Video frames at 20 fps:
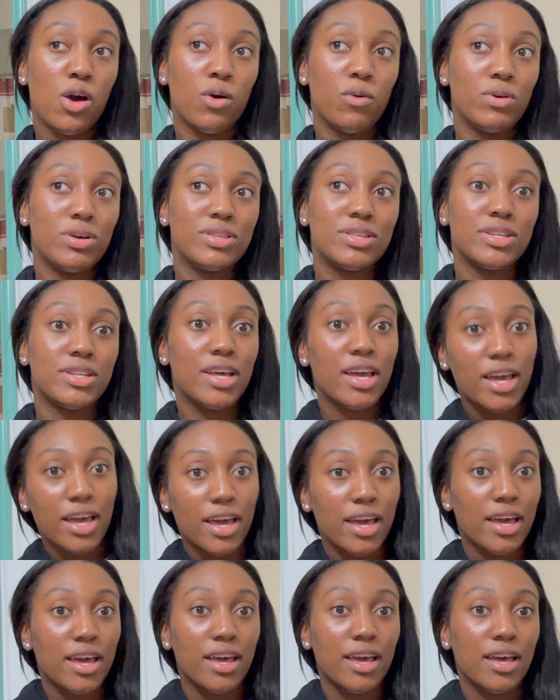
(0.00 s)
Well,
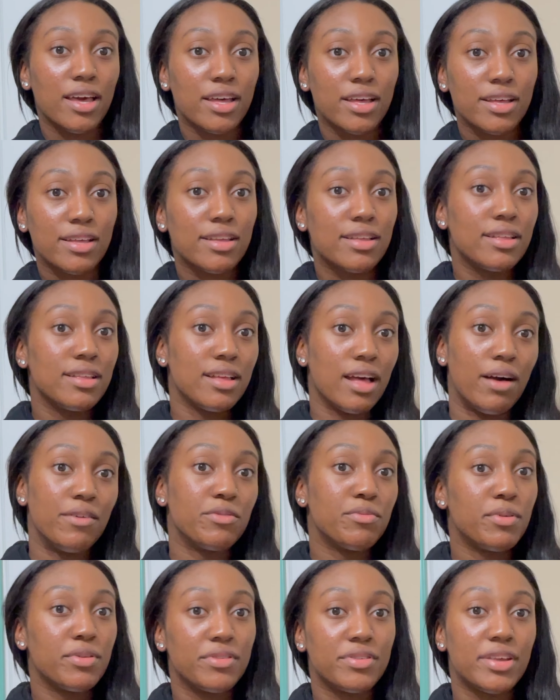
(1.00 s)
today, I was
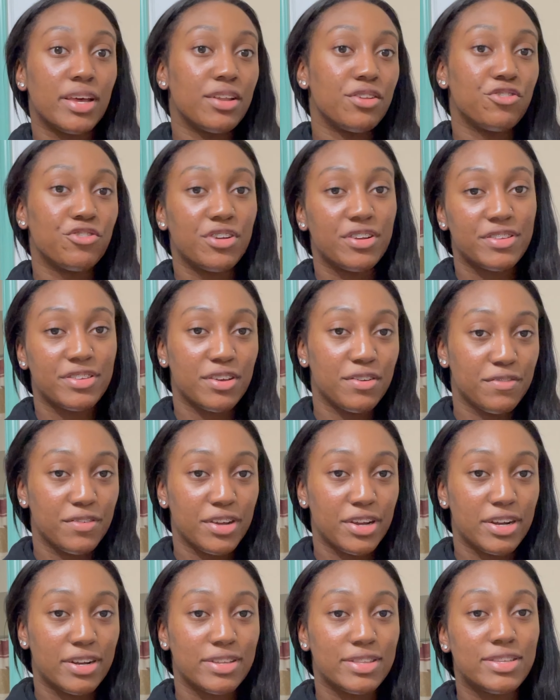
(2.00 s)
supposed to take the dress over
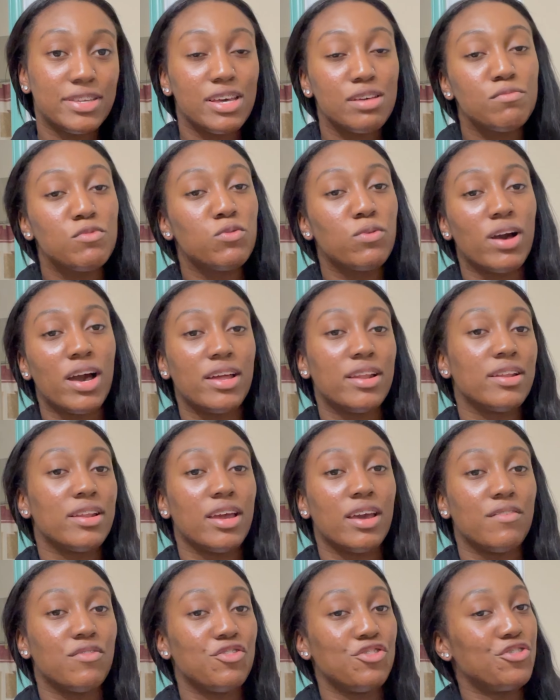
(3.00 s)
there. Tell me why I didn't
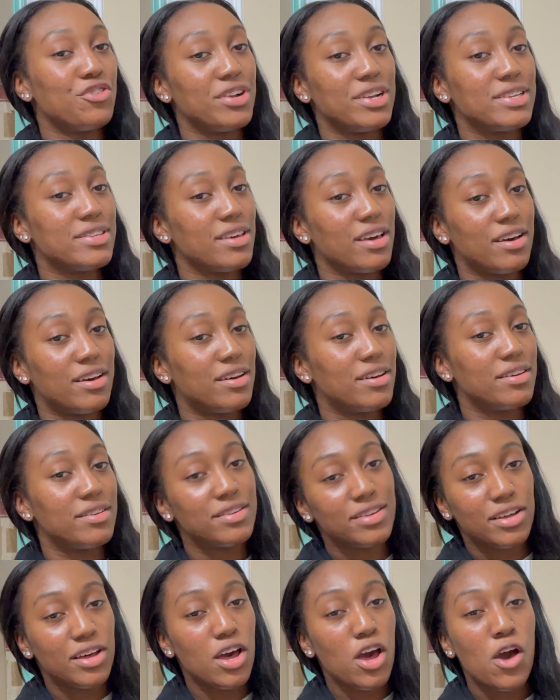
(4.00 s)
have the dress,
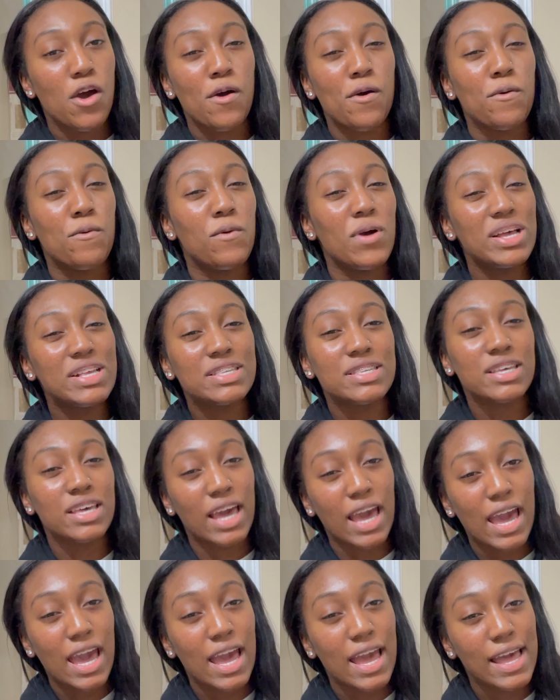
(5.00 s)
y'all. Wasting
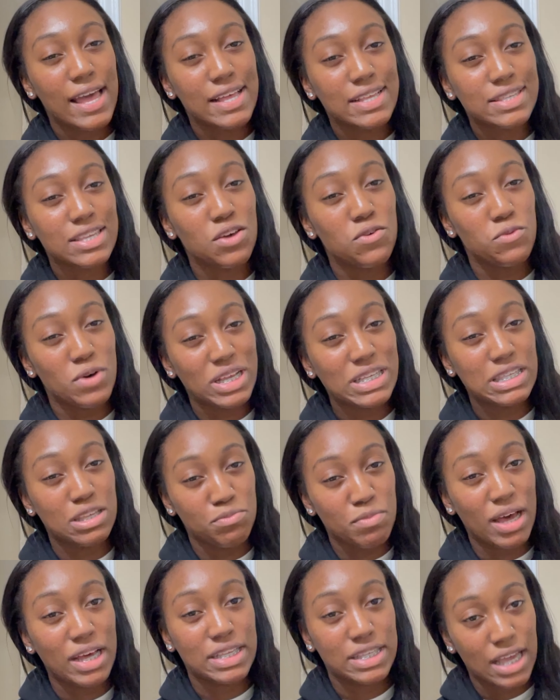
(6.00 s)
gas and wasting
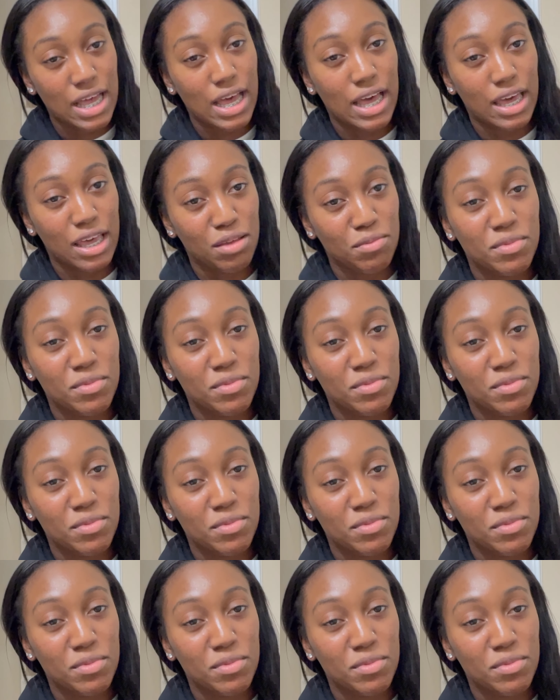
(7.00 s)
my time.